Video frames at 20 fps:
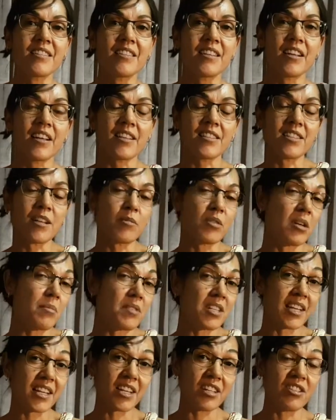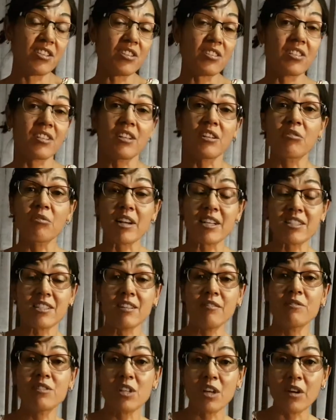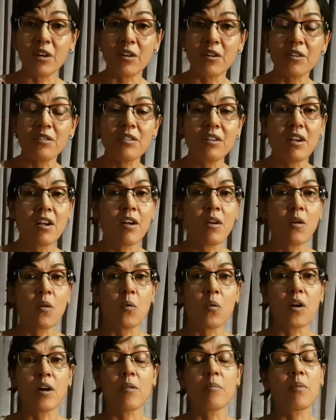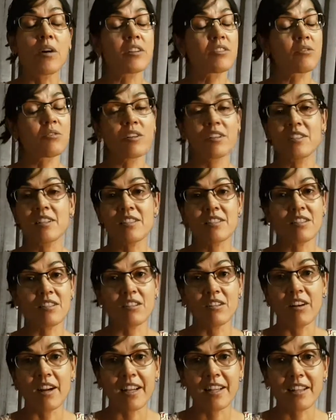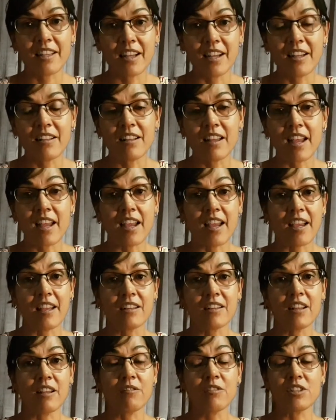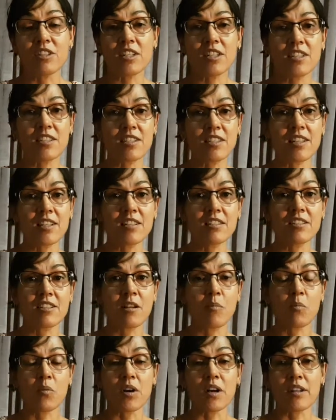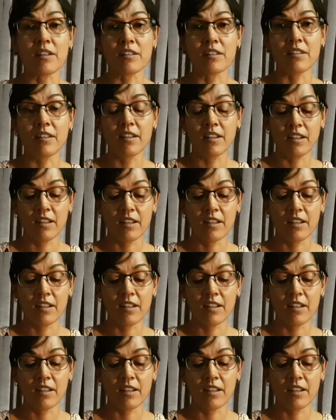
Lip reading: you know, sometimes they can use an aggressive tone. Well, my daughter doesn't like that, and if she sees someone,